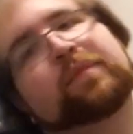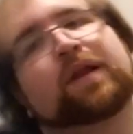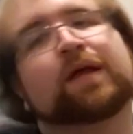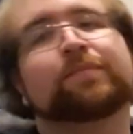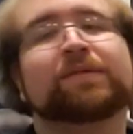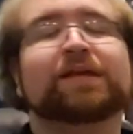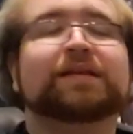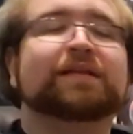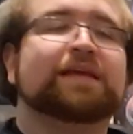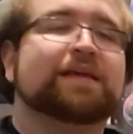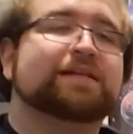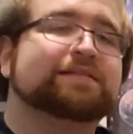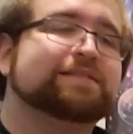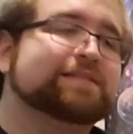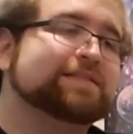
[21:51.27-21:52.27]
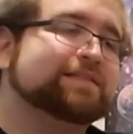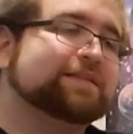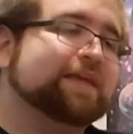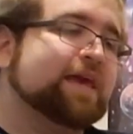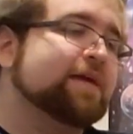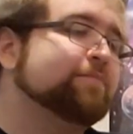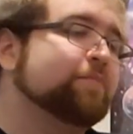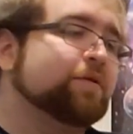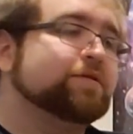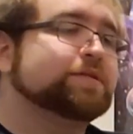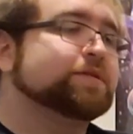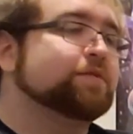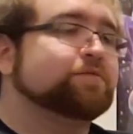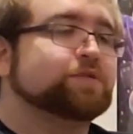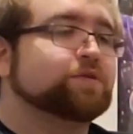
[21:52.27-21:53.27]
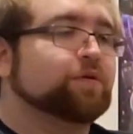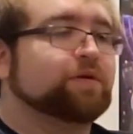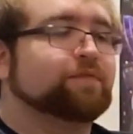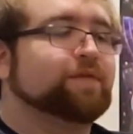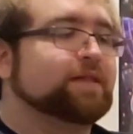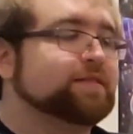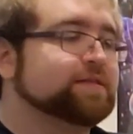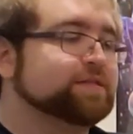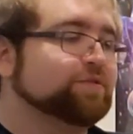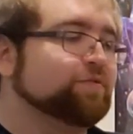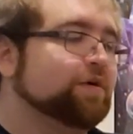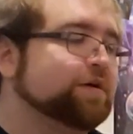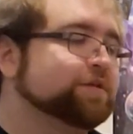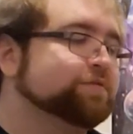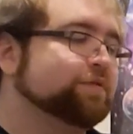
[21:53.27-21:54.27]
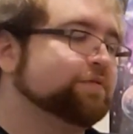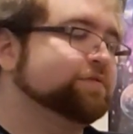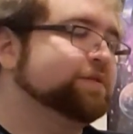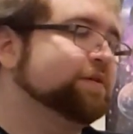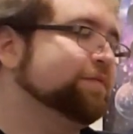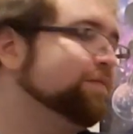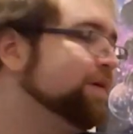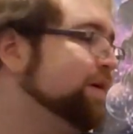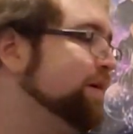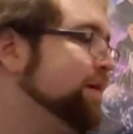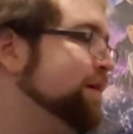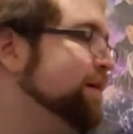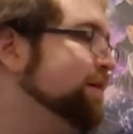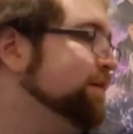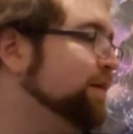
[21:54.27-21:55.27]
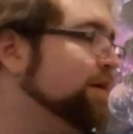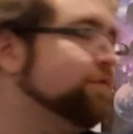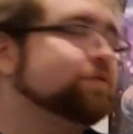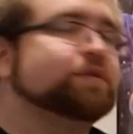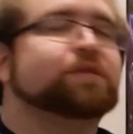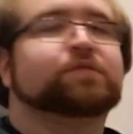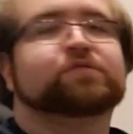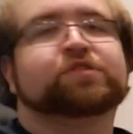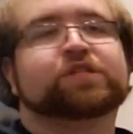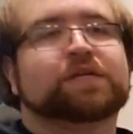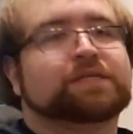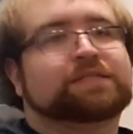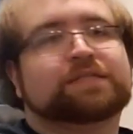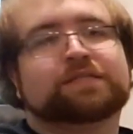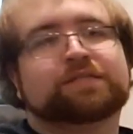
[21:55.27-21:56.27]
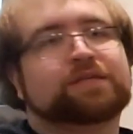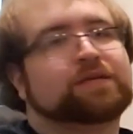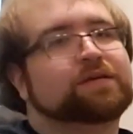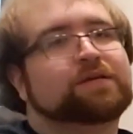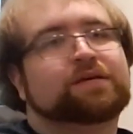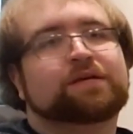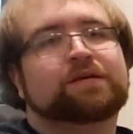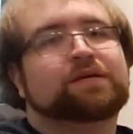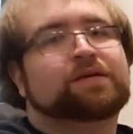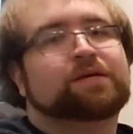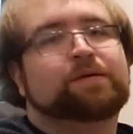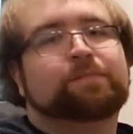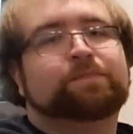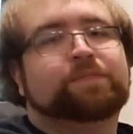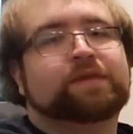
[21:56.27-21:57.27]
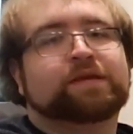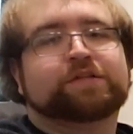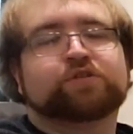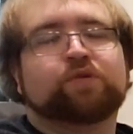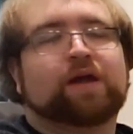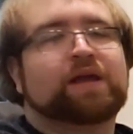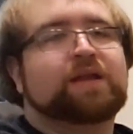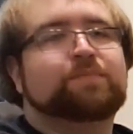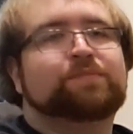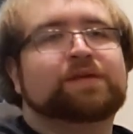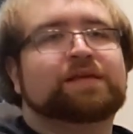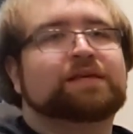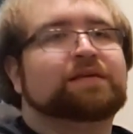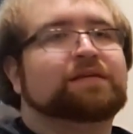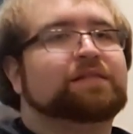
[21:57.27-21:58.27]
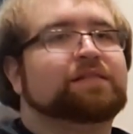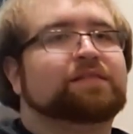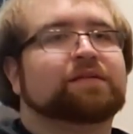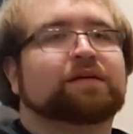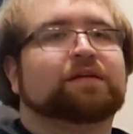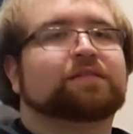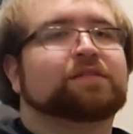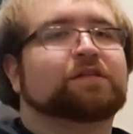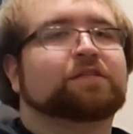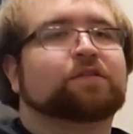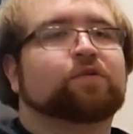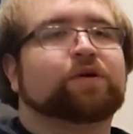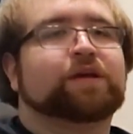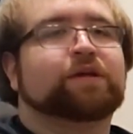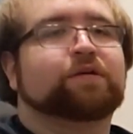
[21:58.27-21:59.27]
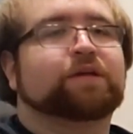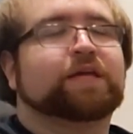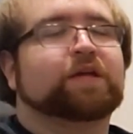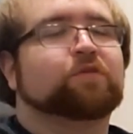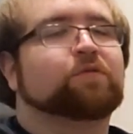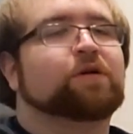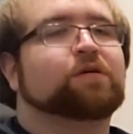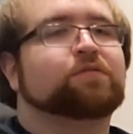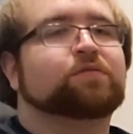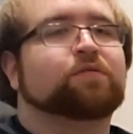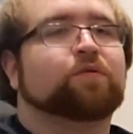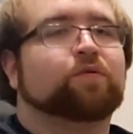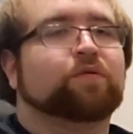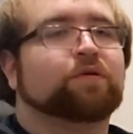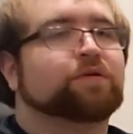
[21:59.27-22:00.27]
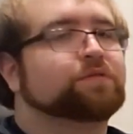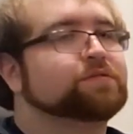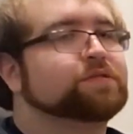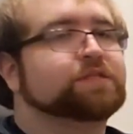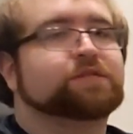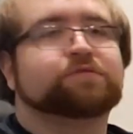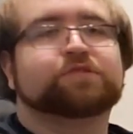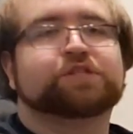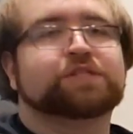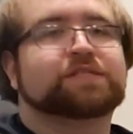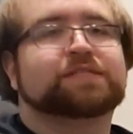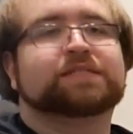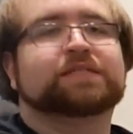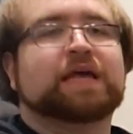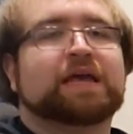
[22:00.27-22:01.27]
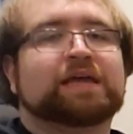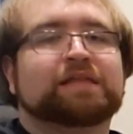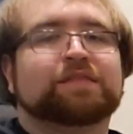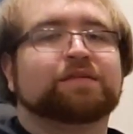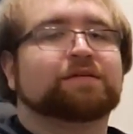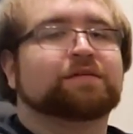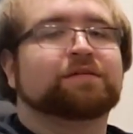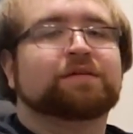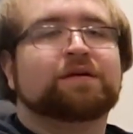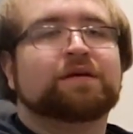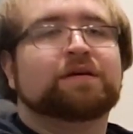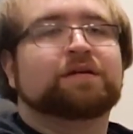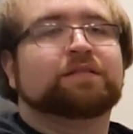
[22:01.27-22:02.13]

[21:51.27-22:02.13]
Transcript: but I mean, it's Kim also sort of at this crossroads of, you know, do you just do you try to be the the lawyer hero or do you just stay the